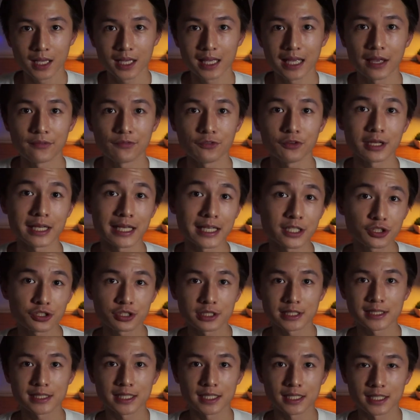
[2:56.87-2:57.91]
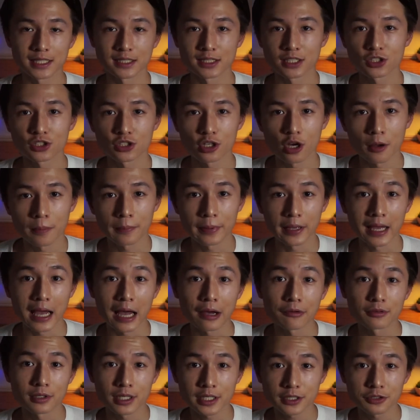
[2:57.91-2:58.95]
If you're interested in this topic, I
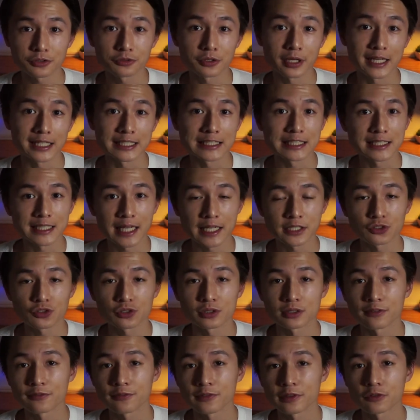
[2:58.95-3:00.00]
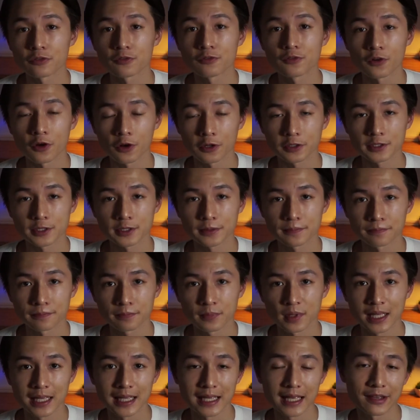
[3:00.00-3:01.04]
would like to extend on a few thoughts.
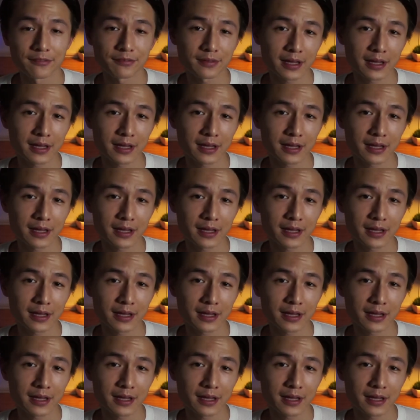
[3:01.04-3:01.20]
If